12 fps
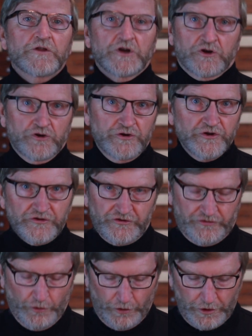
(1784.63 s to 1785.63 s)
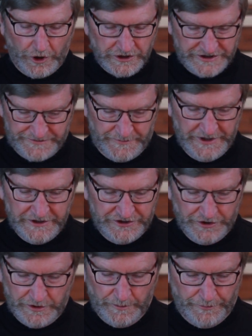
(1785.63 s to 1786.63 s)
that could distort our
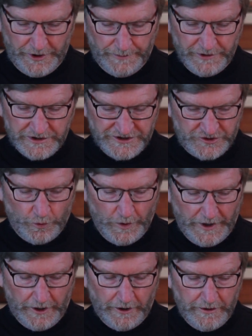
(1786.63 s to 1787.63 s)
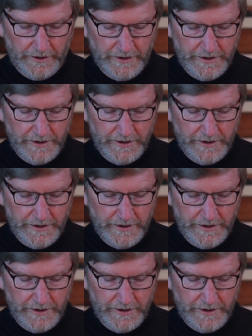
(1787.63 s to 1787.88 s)
speech in the public square.